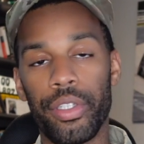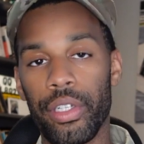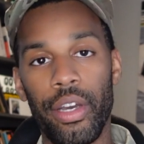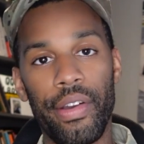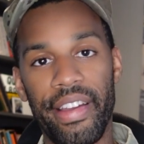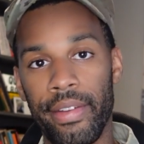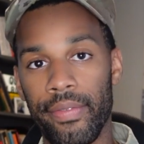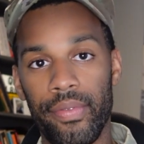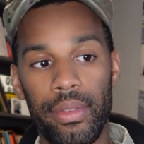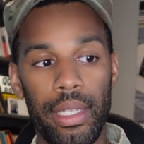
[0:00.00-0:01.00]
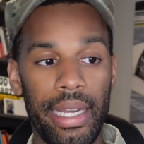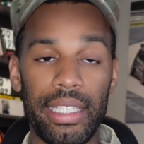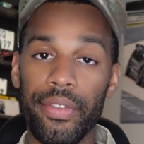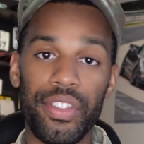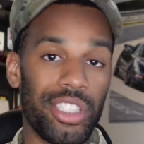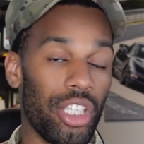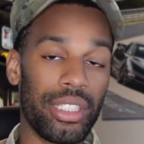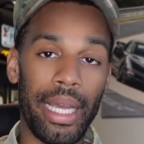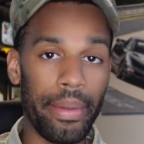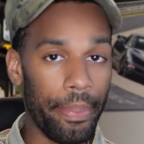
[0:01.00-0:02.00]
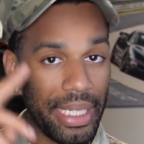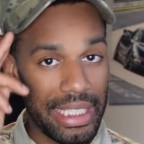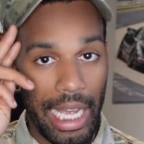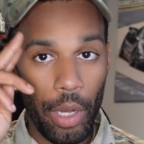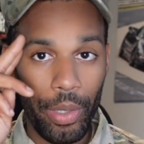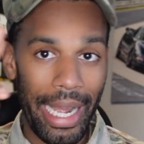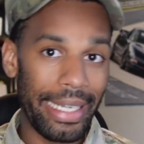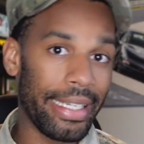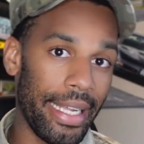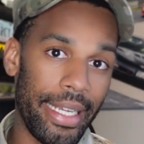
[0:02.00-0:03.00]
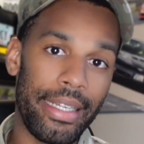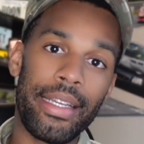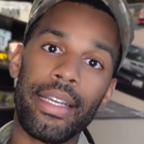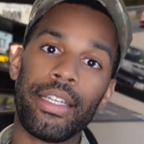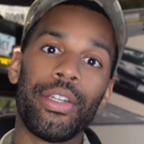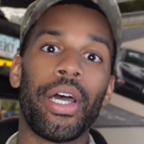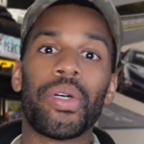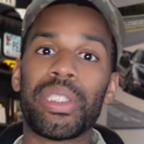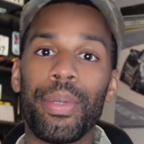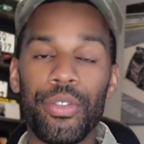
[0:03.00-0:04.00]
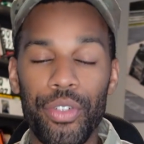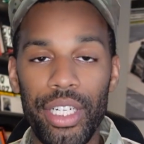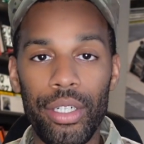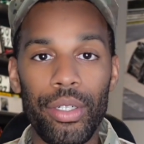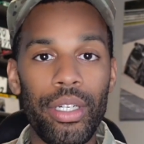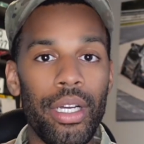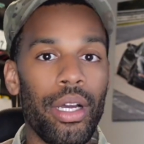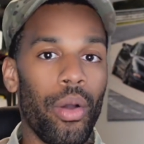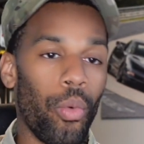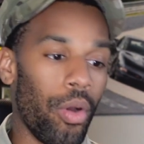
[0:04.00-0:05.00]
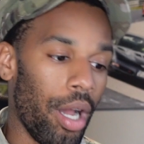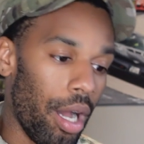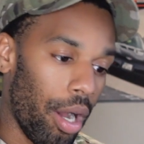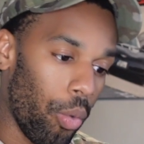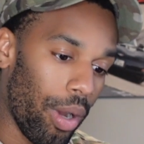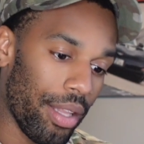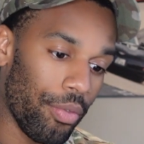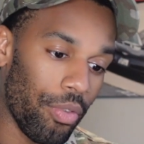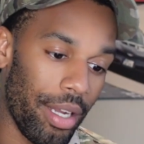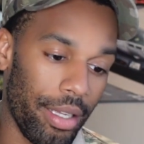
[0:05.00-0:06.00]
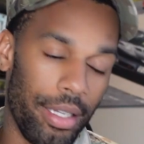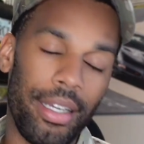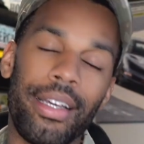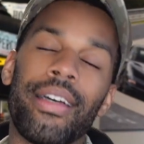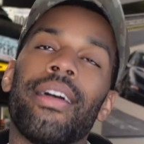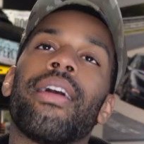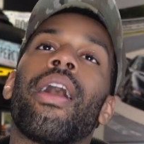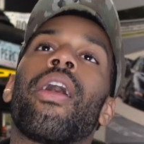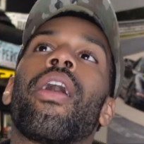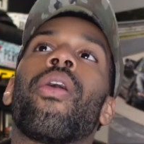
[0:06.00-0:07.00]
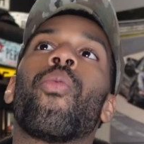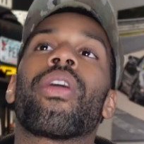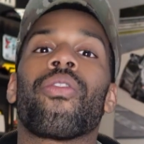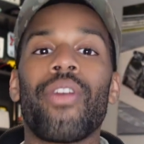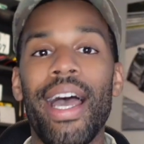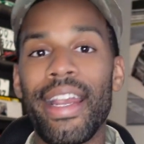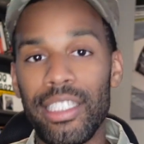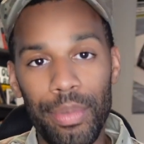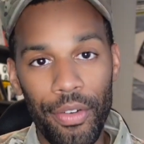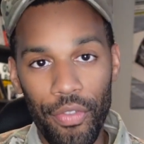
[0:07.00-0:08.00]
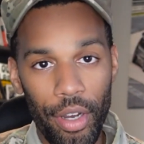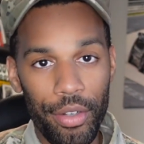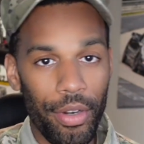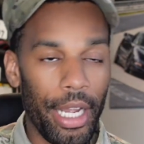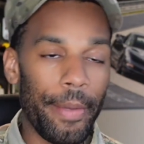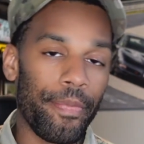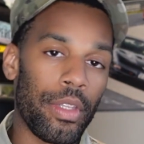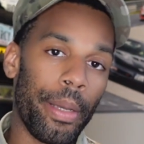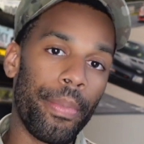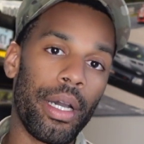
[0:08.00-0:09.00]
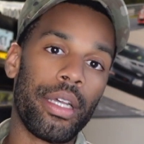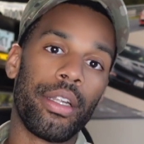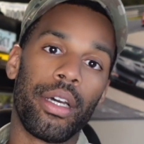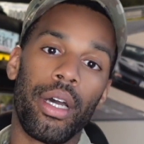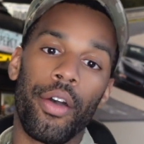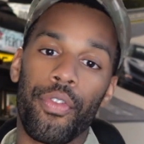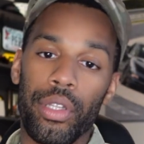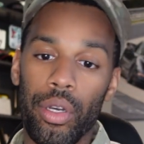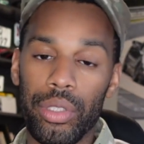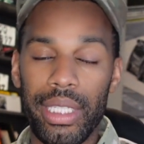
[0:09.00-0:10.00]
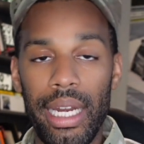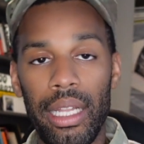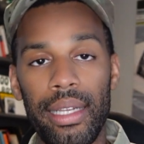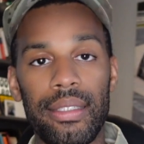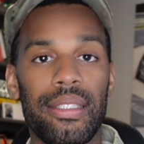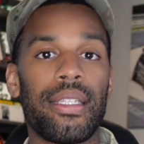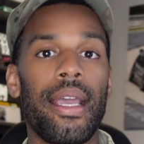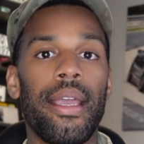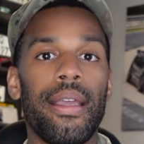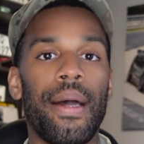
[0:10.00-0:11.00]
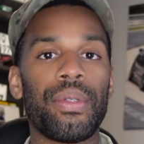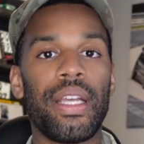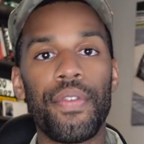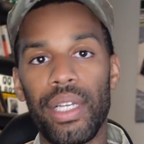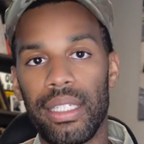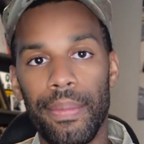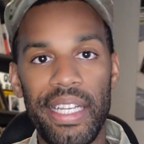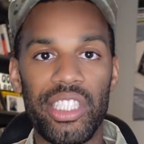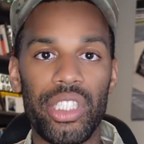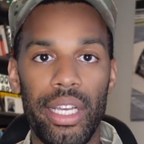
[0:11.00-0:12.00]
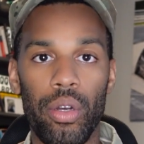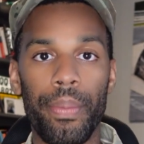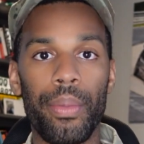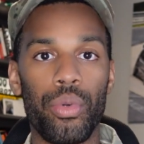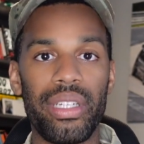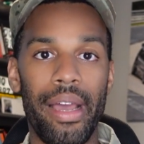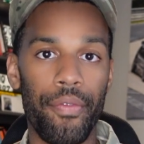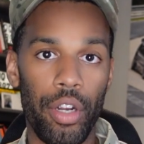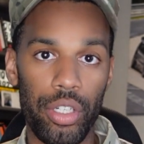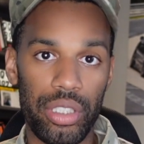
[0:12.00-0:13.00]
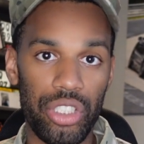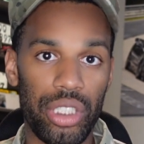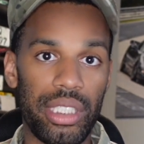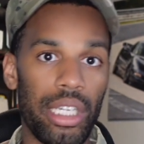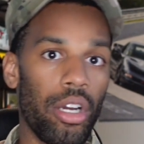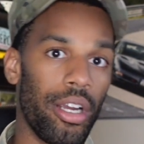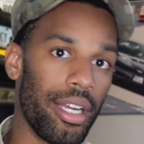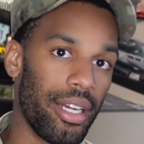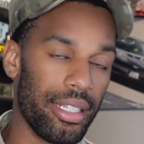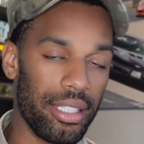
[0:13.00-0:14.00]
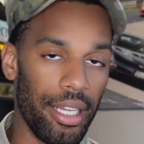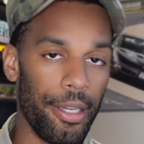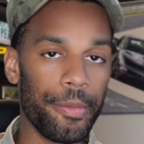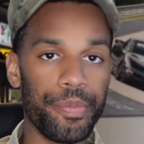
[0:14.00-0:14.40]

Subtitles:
you know, I guess if it's your time to peace out, I get it. You know, it's been real while the ride has been fun, right? But for those that would like to stay, I would definitely like to make this channel a bit more diverse in just the car content.